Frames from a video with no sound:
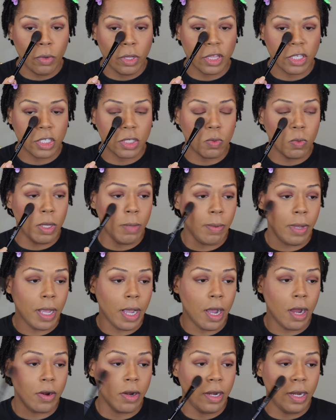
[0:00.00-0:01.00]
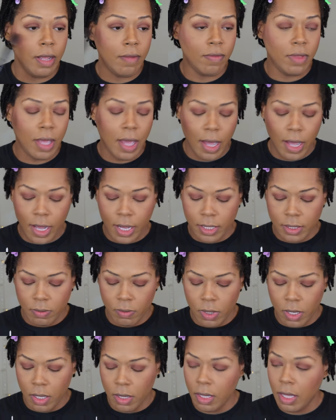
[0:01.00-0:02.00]
with sweeping underneath the
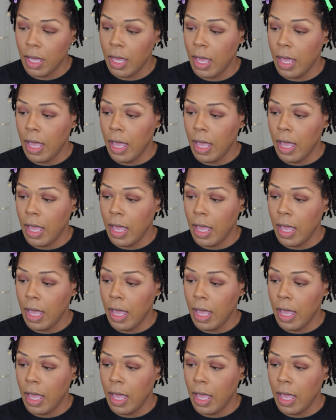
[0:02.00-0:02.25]
eyes with.